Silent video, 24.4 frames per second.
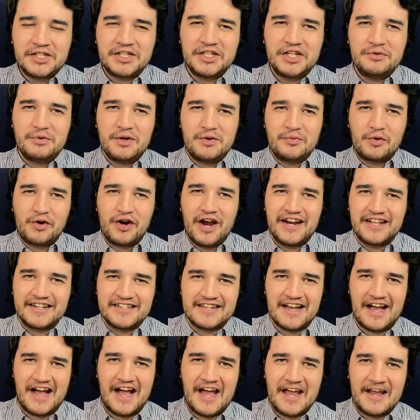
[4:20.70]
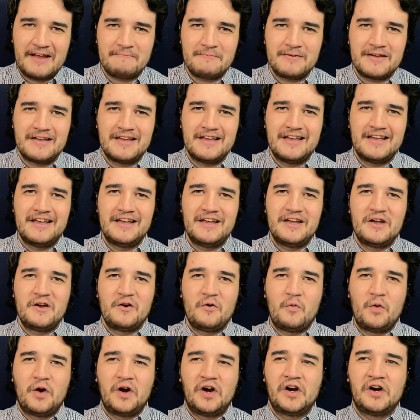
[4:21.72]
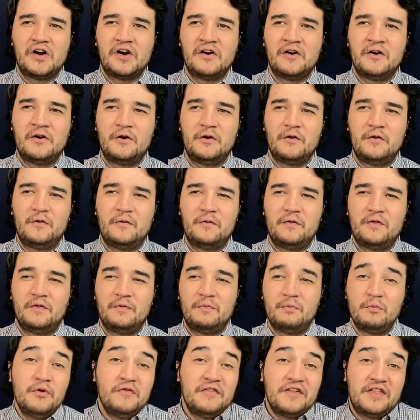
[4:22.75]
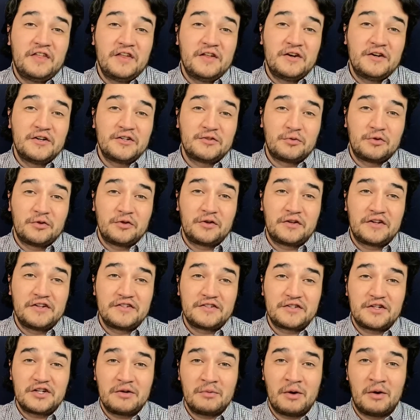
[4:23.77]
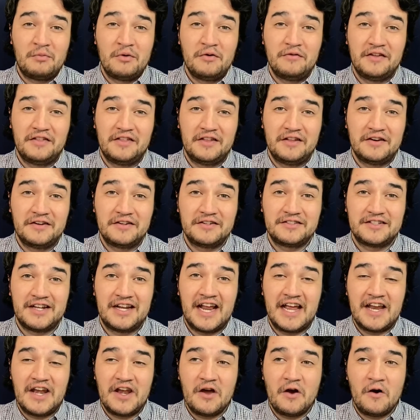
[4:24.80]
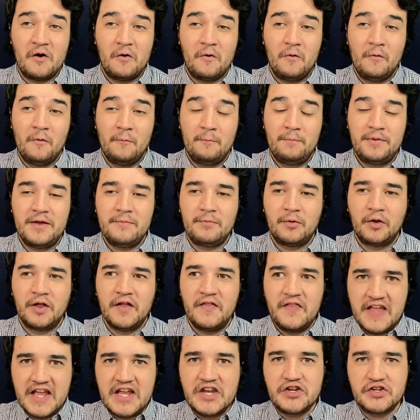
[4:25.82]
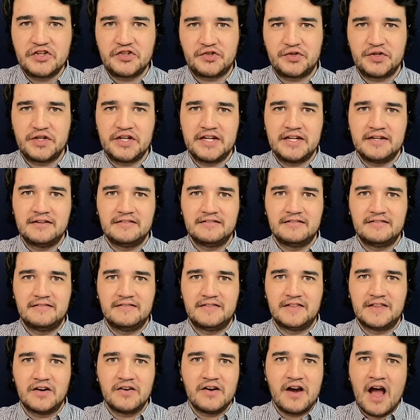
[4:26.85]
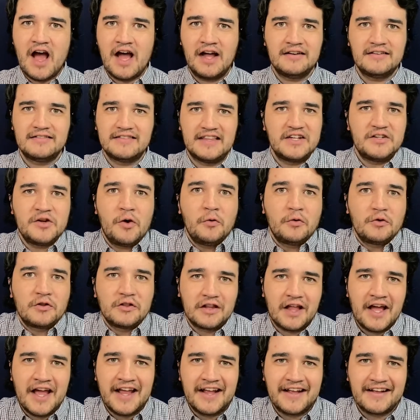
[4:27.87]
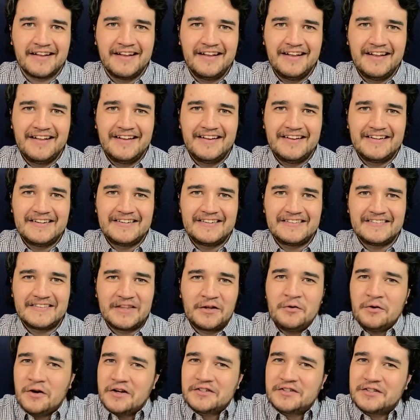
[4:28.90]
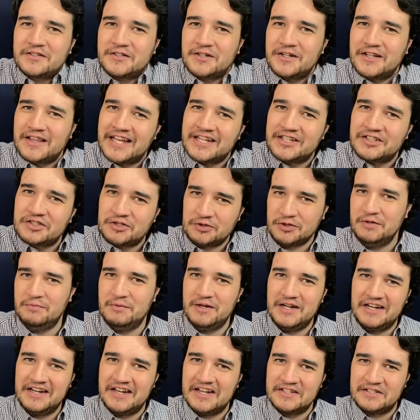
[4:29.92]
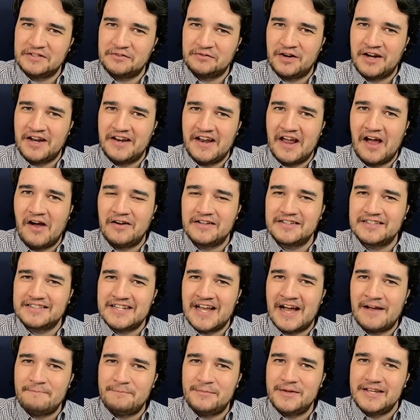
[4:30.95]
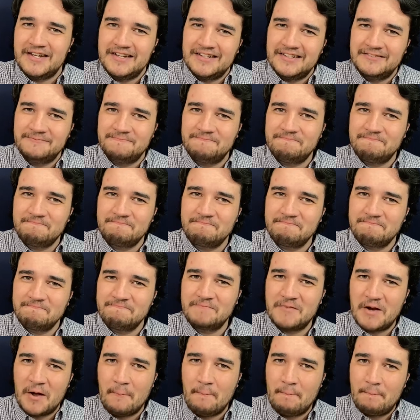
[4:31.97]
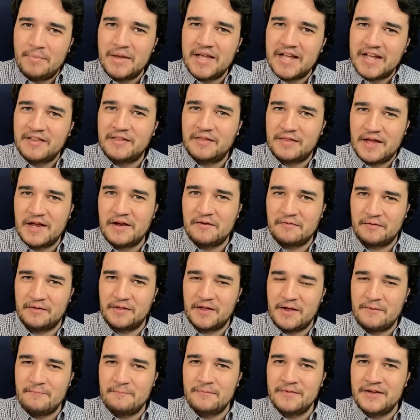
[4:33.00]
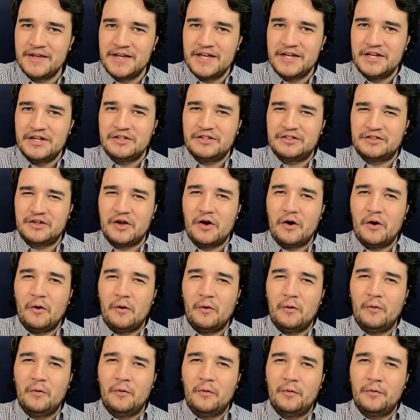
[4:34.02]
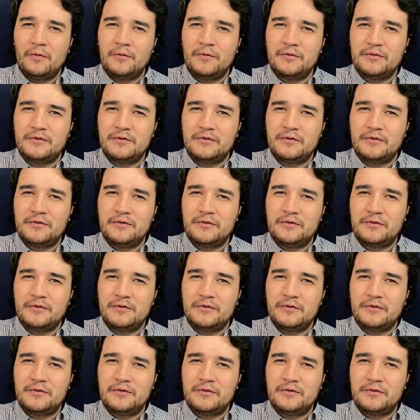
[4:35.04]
when we're at a time where we're a little concerned about movie theaters. And I know people in the industry, they don't necessarily like streaming as of right now. It's not been a big thing for them. So